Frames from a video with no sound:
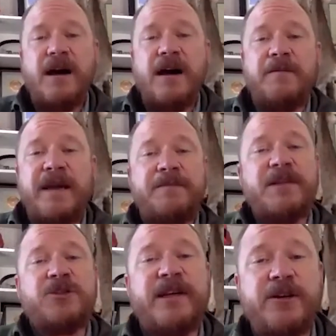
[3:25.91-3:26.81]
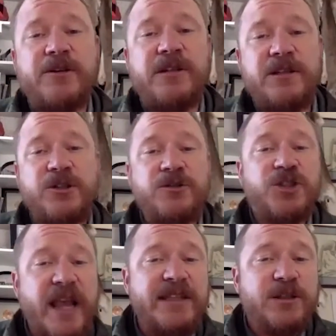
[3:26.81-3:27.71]
might be triggered to
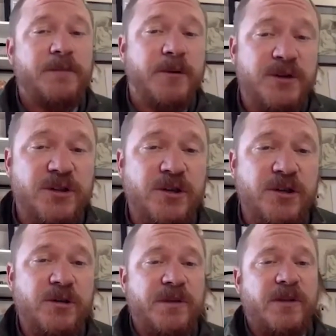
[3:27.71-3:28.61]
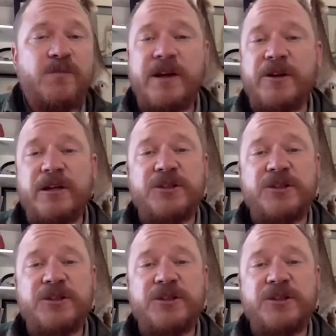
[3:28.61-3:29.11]
chase or pursue with a runner,